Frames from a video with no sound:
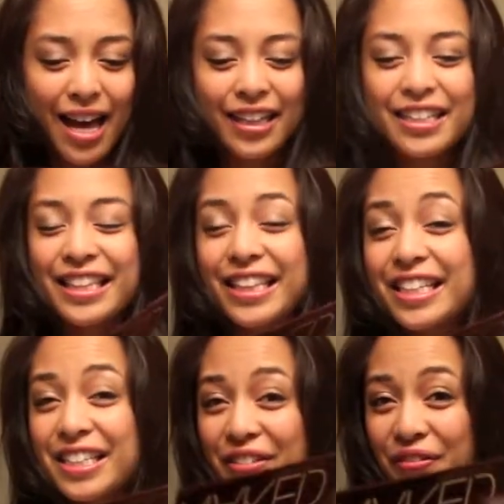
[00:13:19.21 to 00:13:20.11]
This
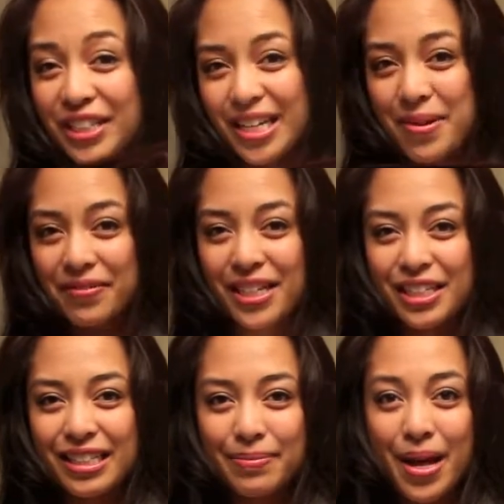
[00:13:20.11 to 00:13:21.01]
is the first time I've touched
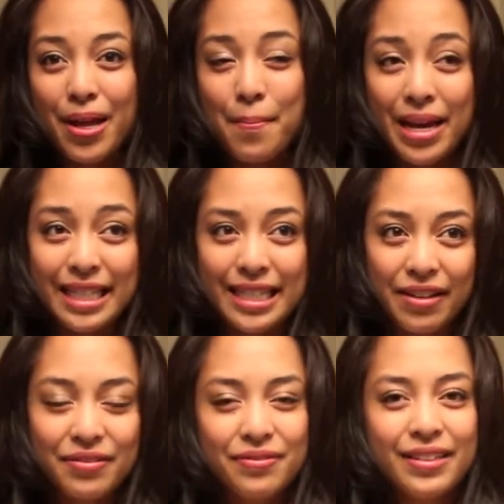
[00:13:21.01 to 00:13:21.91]
this palette
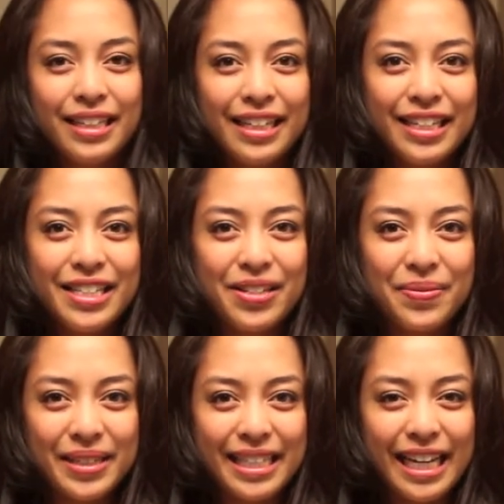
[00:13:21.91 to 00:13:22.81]
myself, so I'm
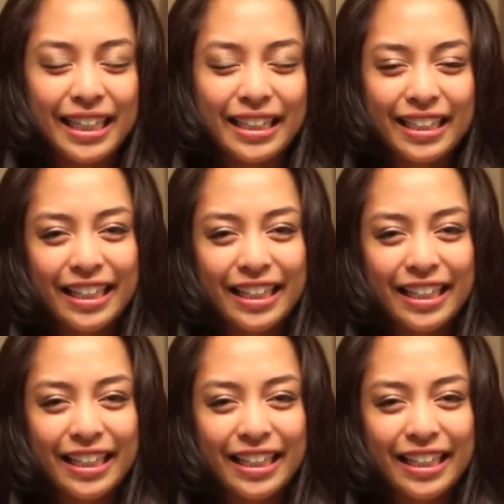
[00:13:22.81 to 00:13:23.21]
excited.